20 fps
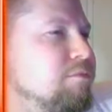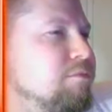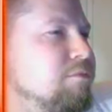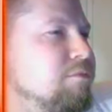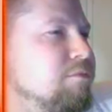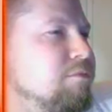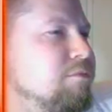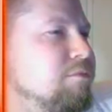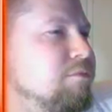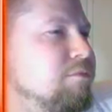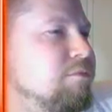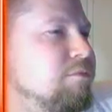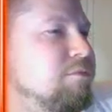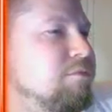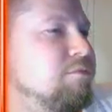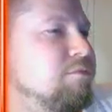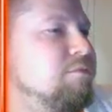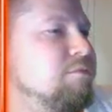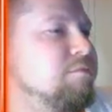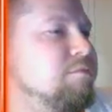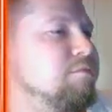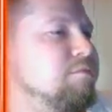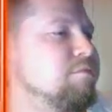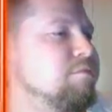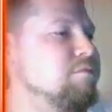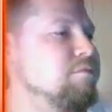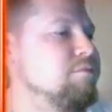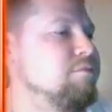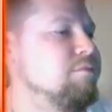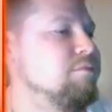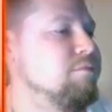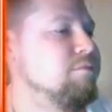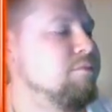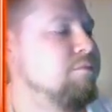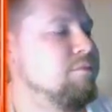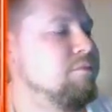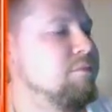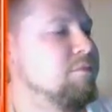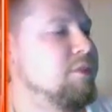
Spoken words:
Nobody speaks.